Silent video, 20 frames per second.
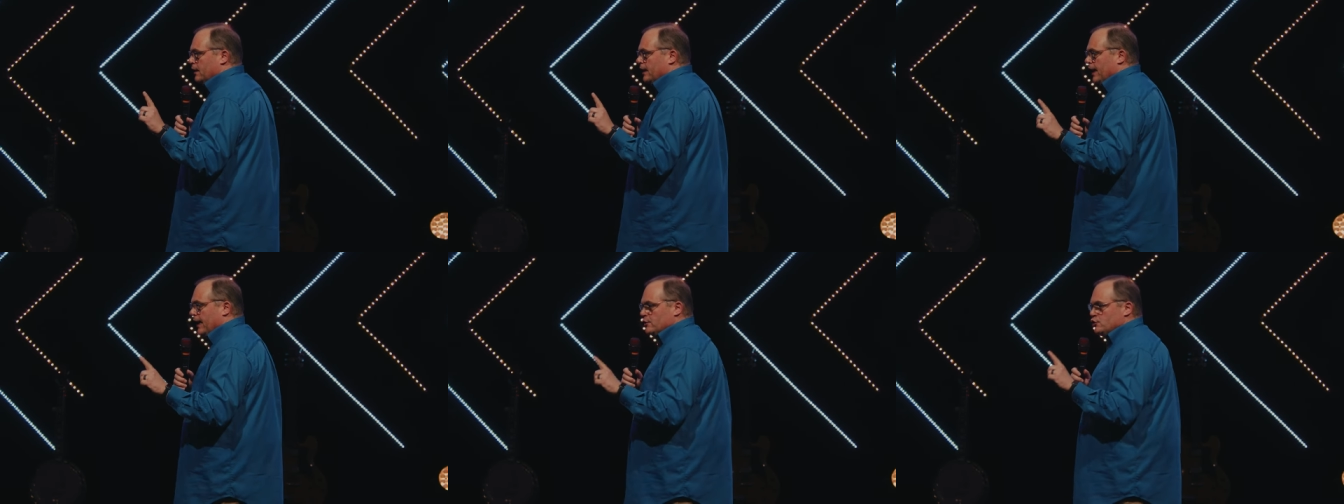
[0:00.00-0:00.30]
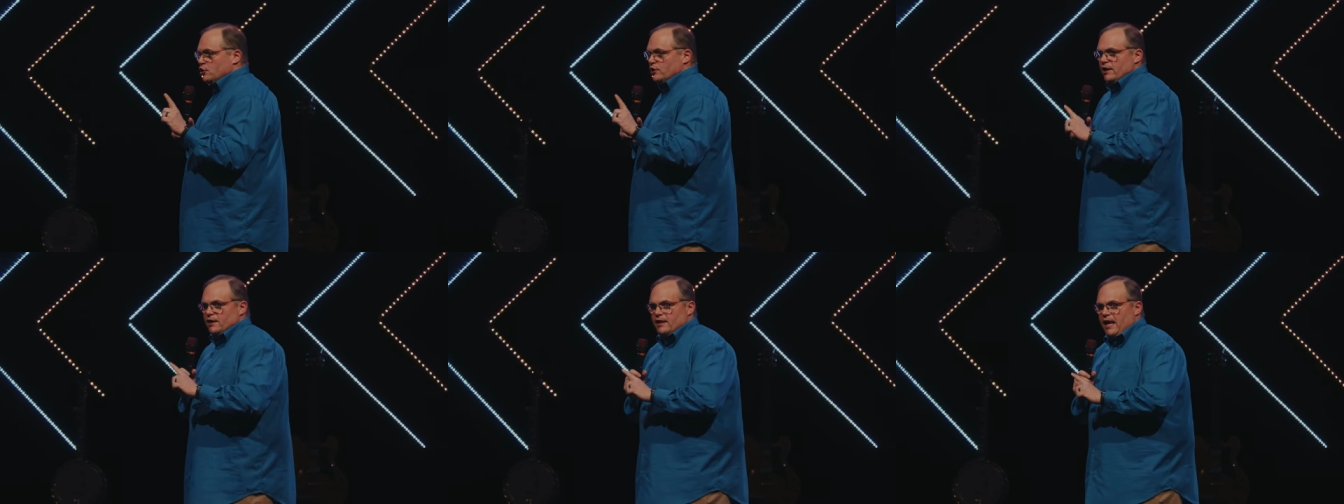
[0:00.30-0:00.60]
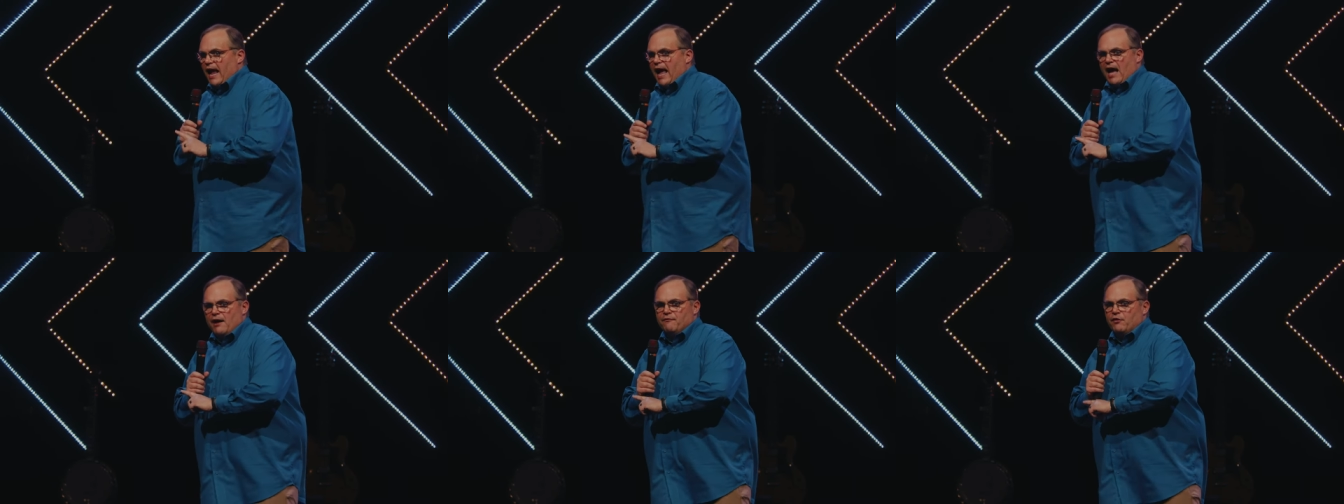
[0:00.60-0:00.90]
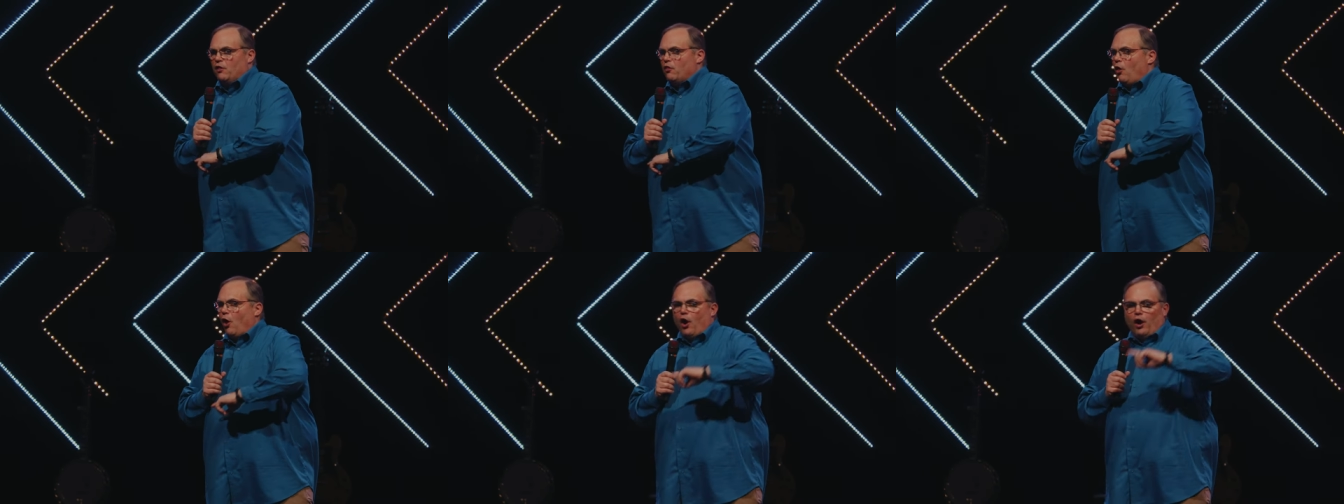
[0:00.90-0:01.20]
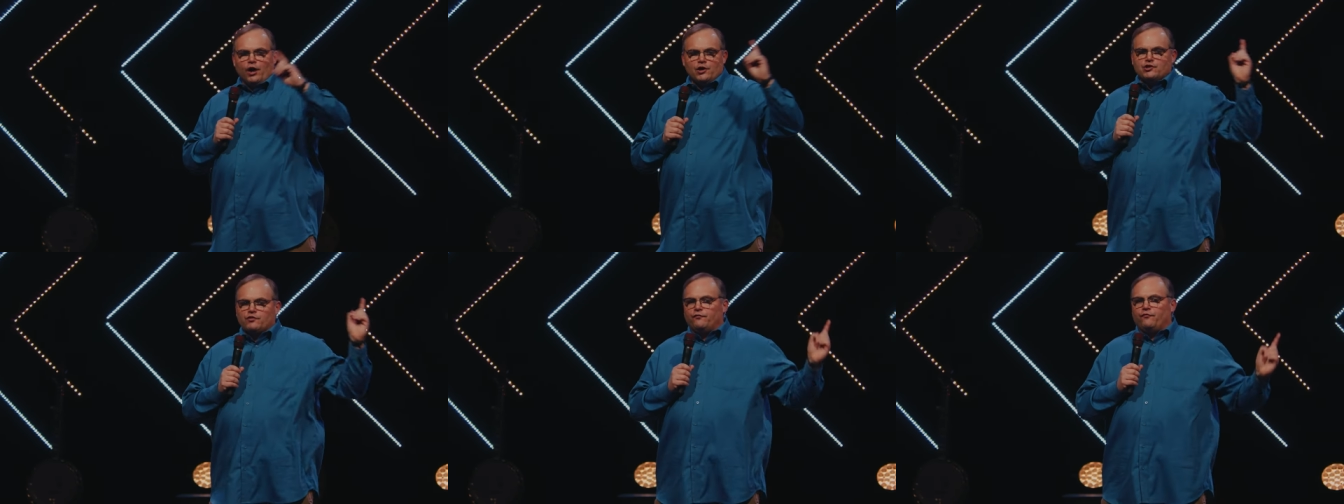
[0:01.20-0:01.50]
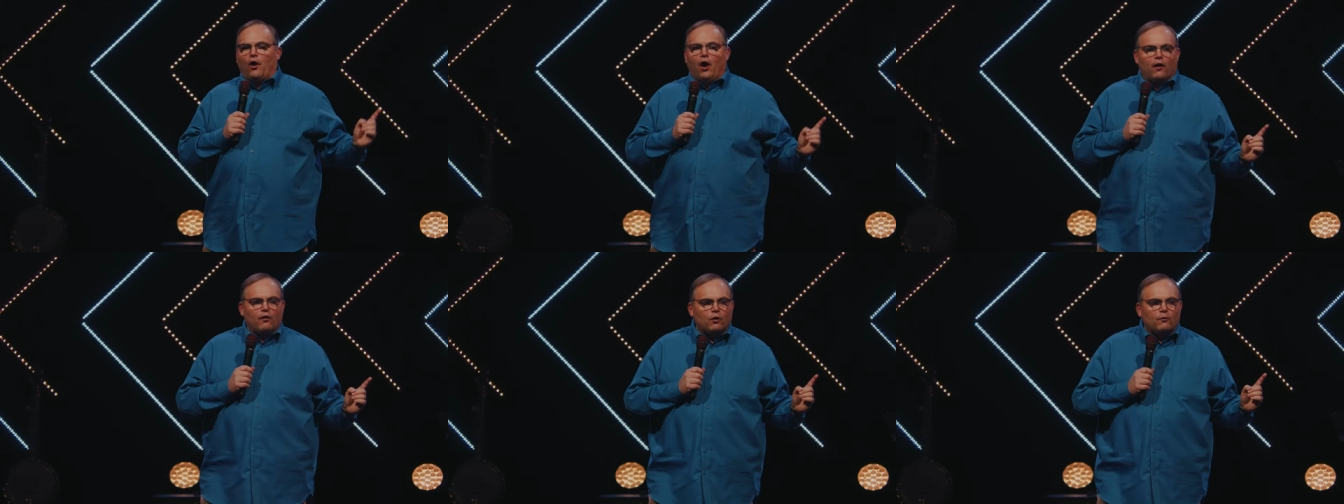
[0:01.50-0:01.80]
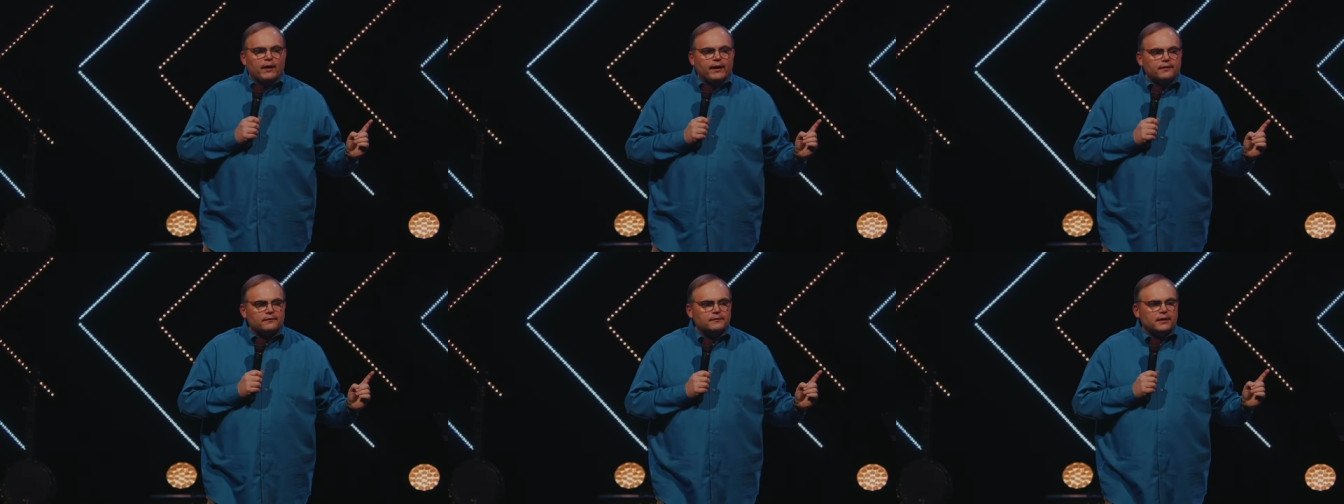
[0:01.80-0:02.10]
and she didn't have a large
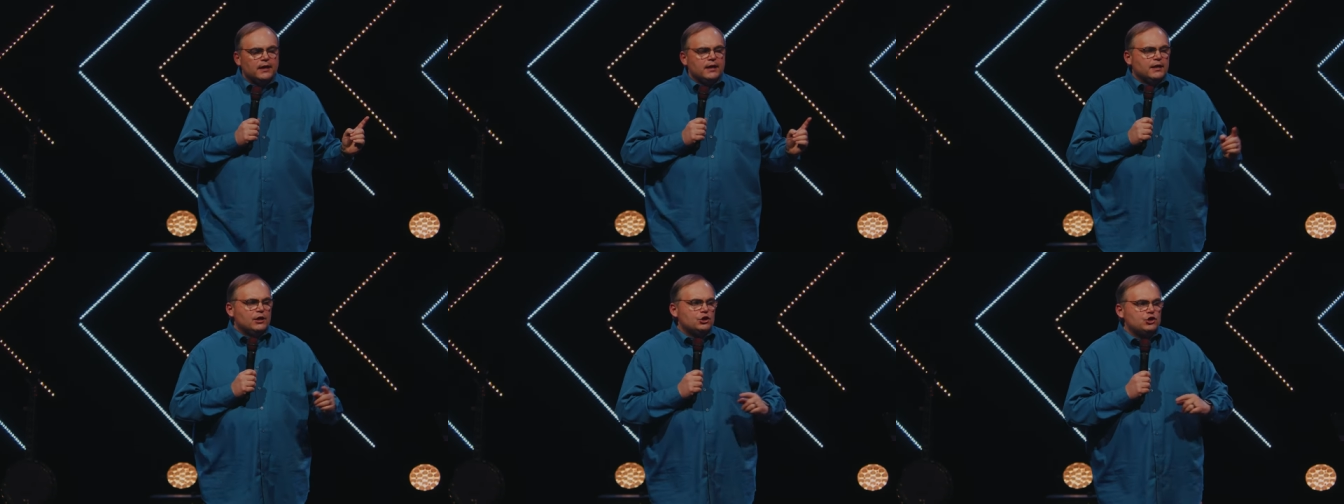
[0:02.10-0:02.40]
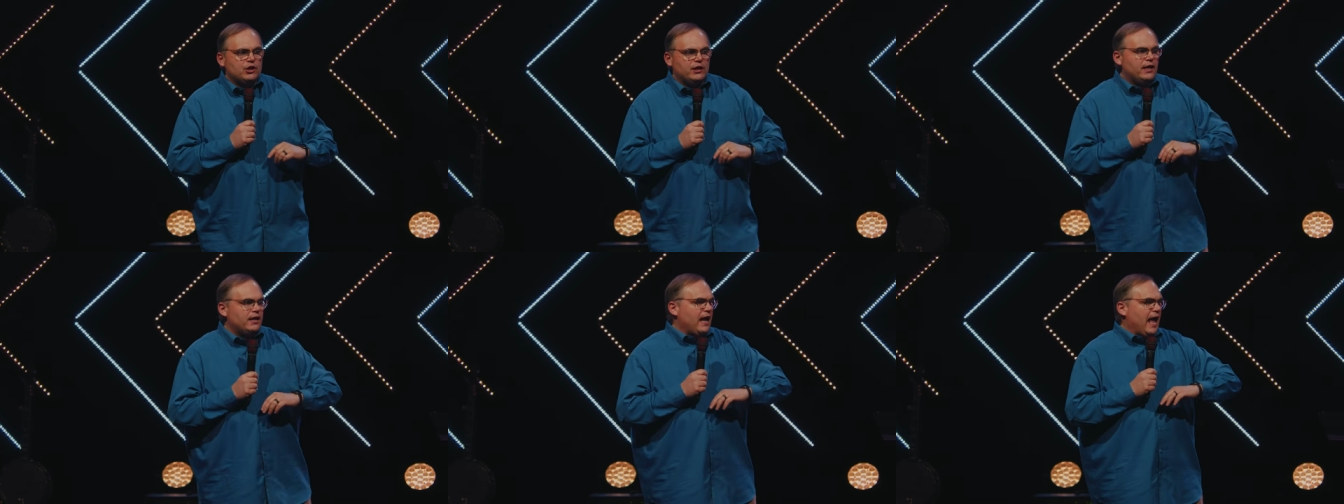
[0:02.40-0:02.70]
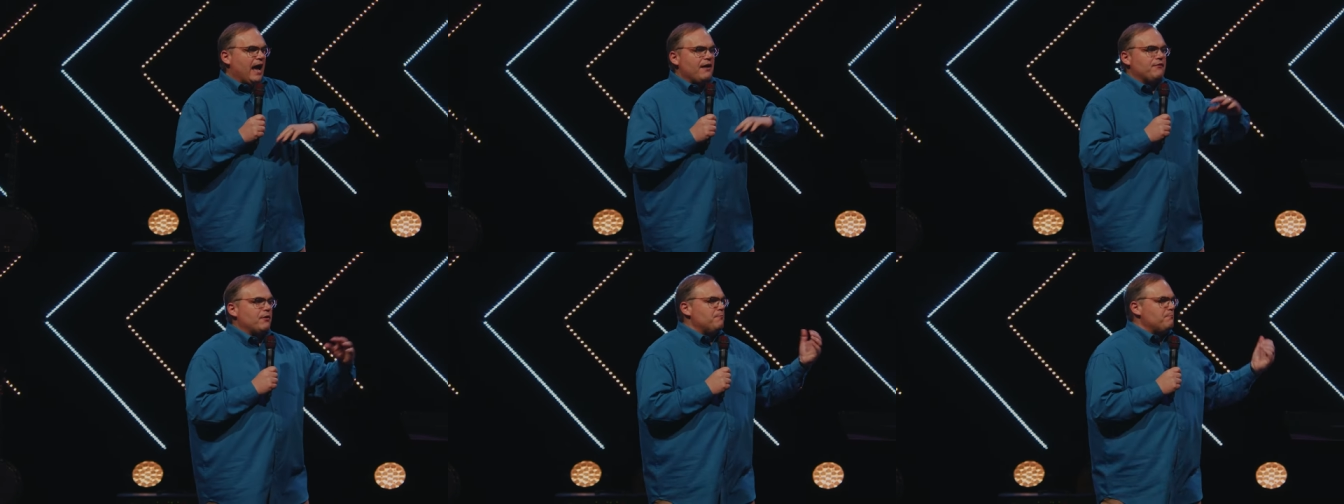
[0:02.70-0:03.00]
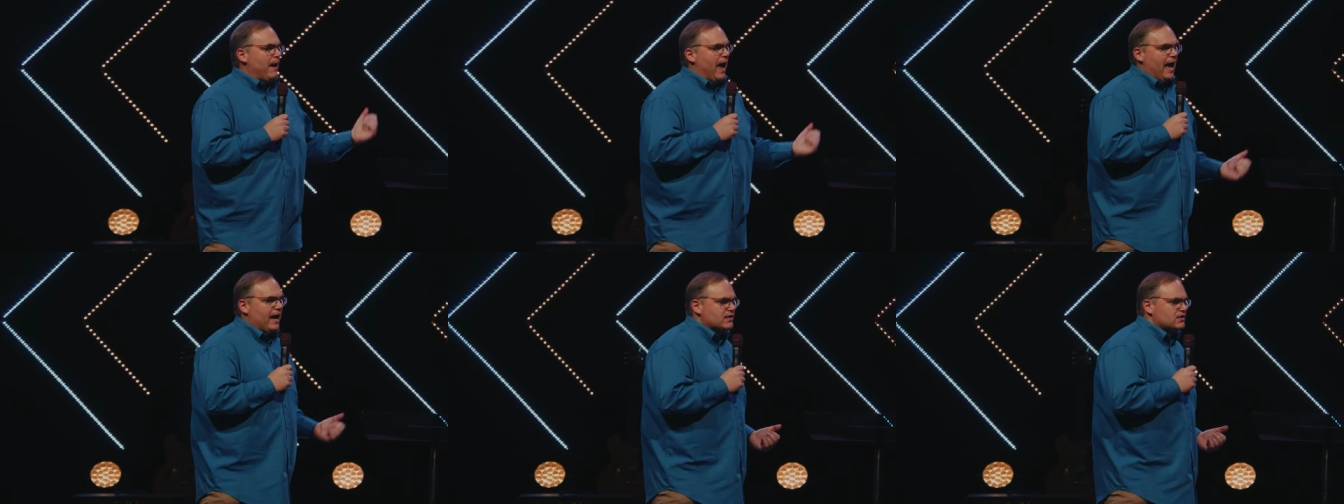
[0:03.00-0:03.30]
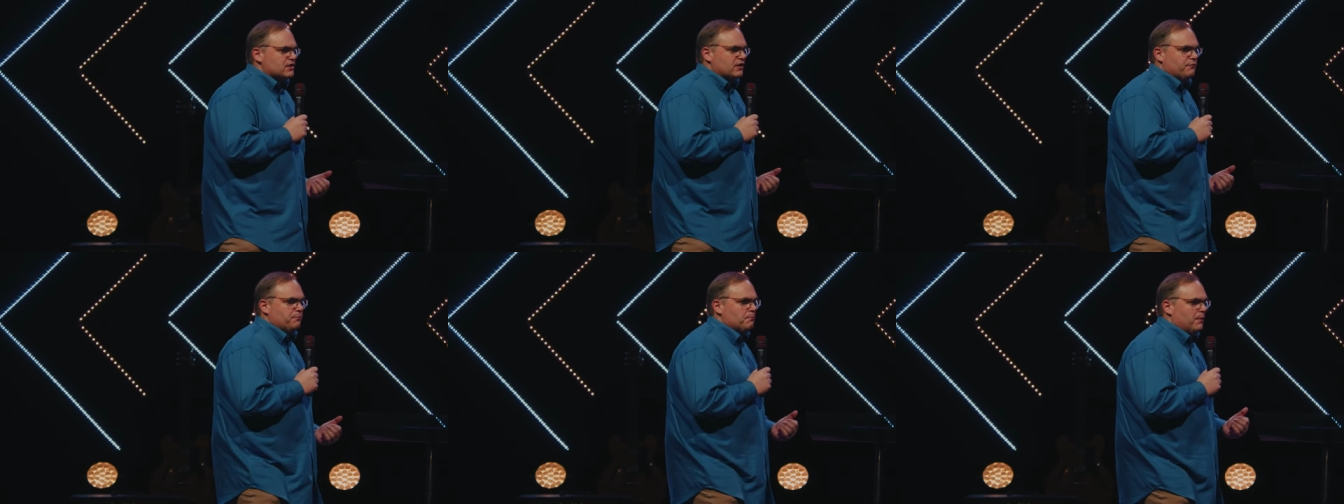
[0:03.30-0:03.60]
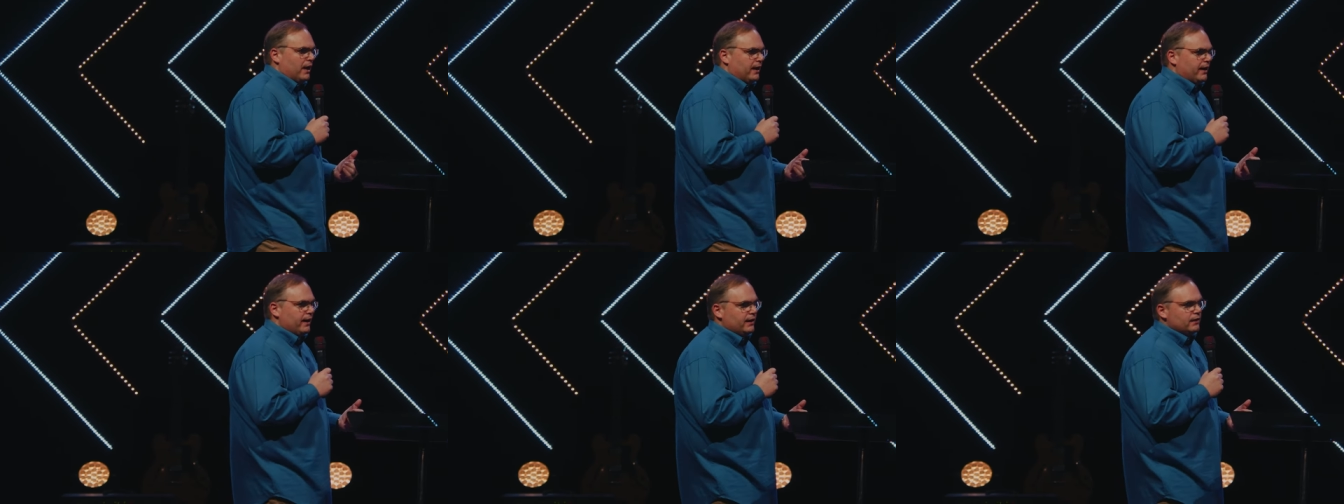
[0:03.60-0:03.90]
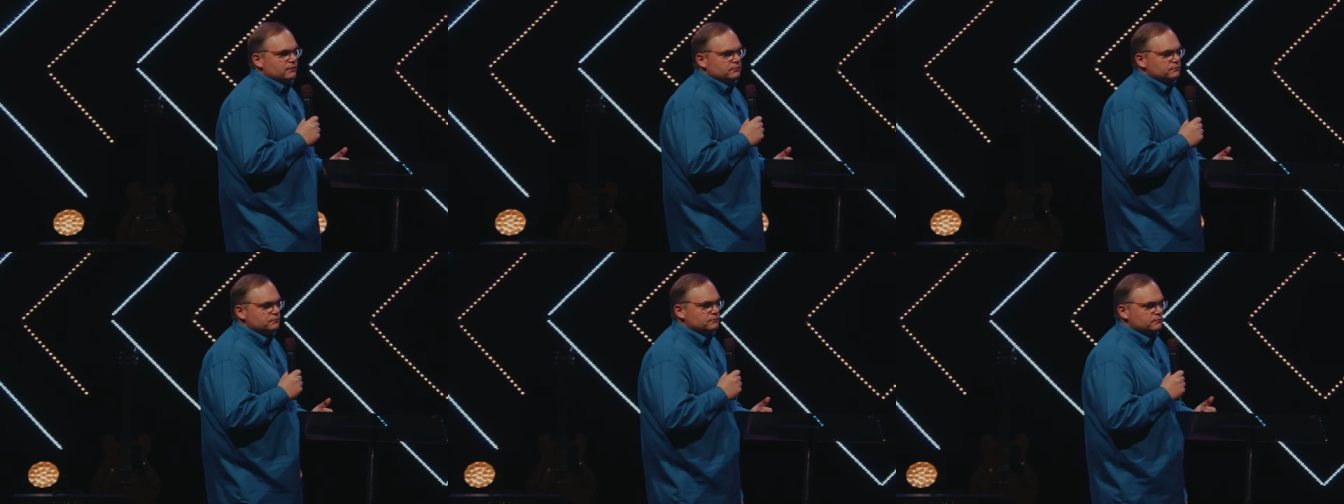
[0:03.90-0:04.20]
following, she didn't have a mass of money,